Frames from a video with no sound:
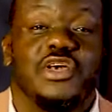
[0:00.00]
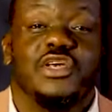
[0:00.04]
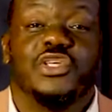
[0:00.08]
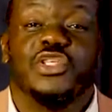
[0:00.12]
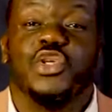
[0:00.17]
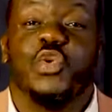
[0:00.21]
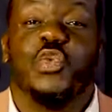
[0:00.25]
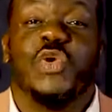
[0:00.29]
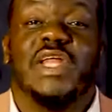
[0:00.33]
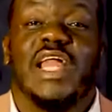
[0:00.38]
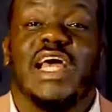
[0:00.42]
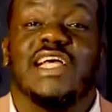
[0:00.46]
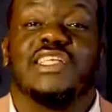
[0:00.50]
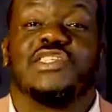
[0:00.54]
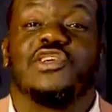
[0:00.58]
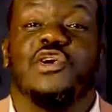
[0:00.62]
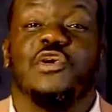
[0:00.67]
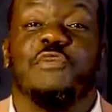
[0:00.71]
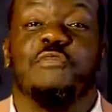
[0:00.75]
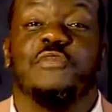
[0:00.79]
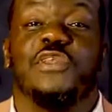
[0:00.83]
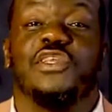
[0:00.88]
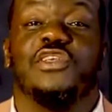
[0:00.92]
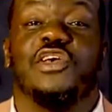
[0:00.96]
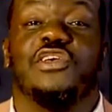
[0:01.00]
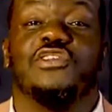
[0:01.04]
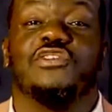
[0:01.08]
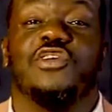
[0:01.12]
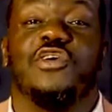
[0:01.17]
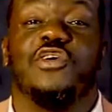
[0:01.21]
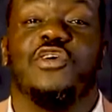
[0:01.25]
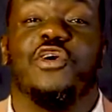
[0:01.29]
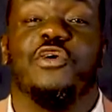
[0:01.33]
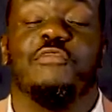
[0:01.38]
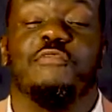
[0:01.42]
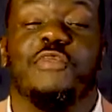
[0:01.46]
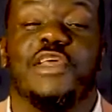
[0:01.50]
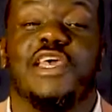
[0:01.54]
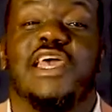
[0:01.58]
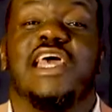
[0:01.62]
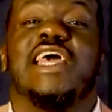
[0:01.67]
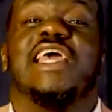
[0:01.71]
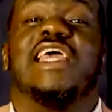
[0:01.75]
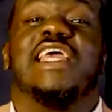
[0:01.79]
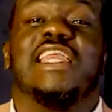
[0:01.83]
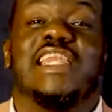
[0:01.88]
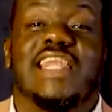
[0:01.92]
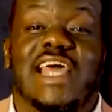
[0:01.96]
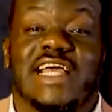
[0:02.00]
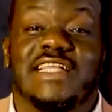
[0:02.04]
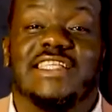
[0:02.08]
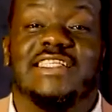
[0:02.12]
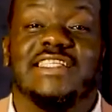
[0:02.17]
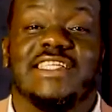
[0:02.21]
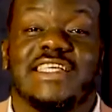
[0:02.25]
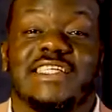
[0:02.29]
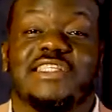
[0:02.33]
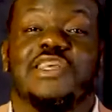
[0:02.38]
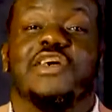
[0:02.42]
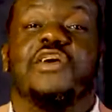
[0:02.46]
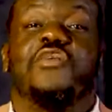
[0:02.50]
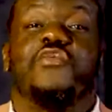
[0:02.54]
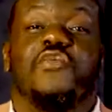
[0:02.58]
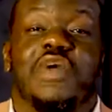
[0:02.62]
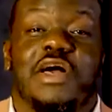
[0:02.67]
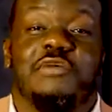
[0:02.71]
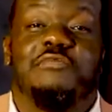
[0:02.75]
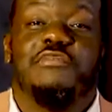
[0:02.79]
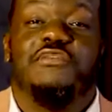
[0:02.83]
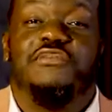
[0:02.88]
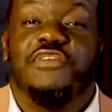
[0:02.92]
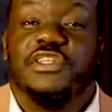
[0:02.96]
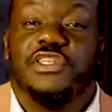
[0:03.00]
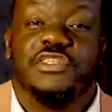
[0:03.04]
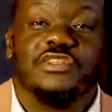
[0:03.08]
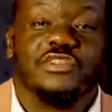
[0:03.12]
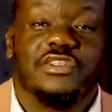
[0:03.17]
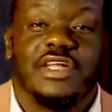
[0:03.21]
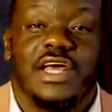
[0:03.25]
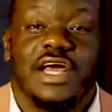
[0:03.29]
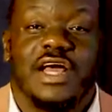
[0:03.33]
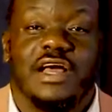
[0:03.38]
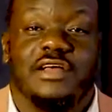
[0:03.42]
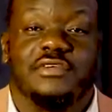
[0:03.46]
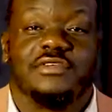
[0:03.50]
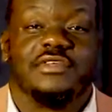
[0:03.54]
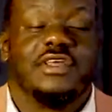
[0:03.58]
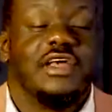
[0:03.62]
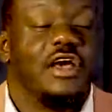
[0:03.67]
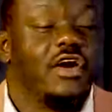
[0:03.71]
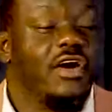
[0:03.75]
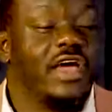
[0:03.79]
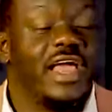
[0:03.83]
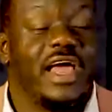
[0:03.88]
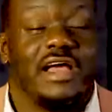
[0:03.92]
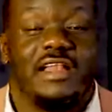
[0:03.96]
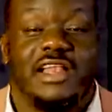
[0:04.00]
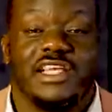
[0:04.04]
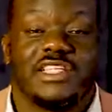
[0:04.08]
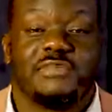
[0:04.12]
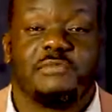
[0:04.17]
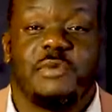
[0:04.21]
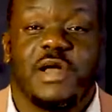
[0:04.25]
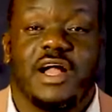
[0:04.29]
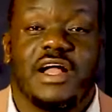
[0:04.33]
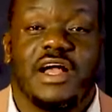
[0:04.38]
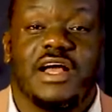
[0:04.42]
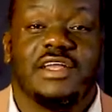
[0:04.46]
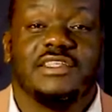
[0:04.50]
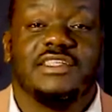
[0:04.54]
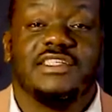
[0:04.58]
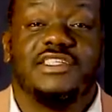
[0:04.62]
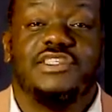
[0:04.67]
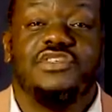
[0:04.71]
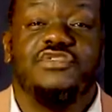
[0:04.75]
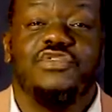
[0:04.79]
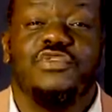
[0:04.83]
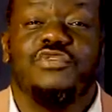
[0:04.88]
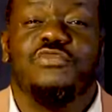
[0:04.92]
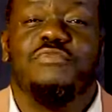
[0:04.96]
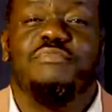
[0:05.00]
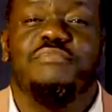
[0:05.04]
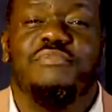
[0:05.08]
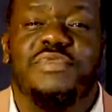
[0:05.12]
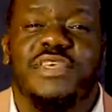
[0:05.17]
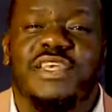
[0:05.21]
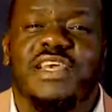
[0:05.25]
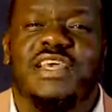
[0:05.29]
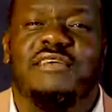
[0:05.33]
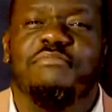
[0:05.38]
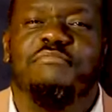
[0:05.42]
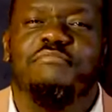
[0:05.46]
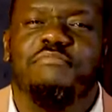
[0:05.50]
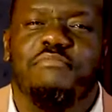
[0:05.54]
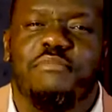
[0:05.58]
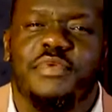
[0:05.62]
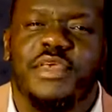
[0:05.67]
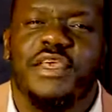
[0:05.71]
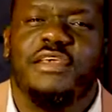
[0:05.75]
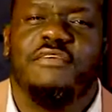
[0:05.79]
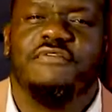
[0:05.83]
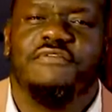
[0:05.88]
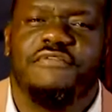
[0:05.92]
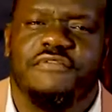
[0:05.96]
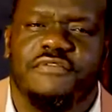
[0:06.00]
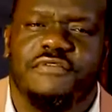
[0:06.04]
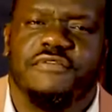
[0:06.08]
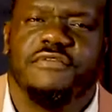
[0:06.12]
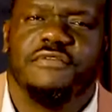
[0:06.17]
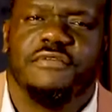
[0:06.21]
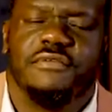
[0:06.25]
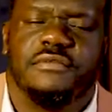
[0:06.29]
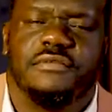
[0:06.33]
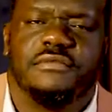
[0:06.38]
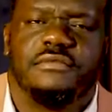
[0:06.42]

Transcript: So whether it's complete or it's not complete, in 90 days we are moving into that house. Oh yeah, let's pack our things. You'll be a big fool.